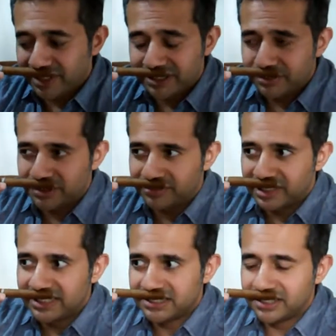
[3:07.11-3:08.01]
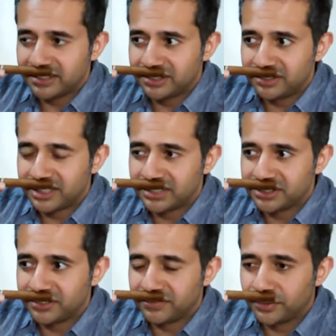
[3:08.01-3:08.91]
as it was released in
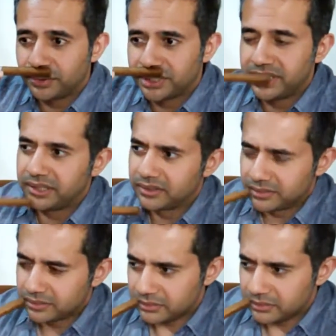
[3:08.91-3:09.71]
2014.